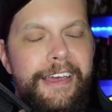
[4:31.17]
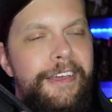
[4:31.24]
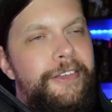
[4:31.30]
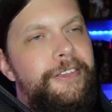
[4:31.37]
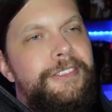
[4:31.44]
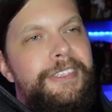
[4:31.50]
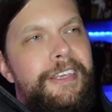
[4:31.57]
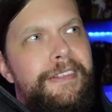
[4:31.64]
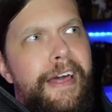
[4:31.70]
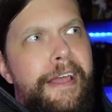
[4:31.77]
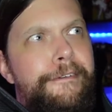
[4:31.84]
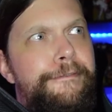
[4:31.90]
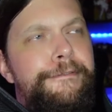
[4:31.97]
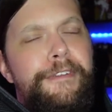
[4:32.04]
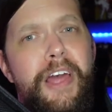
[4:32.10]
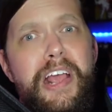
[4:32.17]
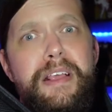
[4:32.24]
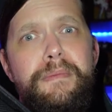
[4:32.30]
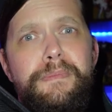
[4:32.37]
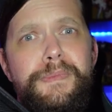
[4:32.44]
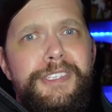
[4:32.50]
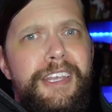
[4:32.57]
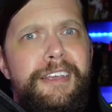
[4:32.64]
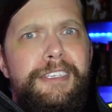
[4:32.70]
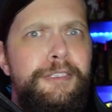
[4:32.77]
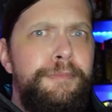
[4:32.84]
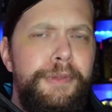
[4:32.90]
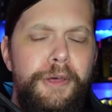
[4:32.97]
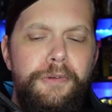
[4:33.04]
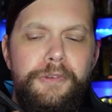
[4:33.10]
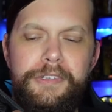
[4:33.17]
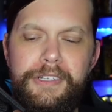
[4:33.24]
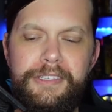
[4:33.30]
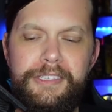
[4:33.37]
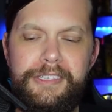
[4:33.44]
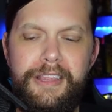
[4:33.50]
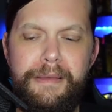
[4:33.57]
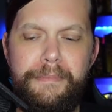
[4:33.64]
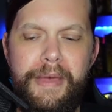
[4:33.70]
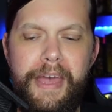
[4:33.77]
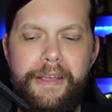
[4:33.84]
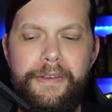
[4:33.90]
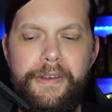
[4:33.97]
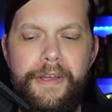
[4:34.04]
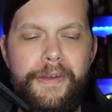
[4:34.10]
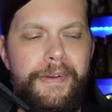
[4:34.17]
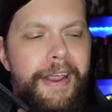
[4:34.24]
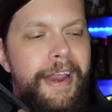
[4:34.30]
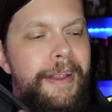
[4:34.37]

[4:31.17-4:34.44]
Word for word: You see like flames and explosions in the background.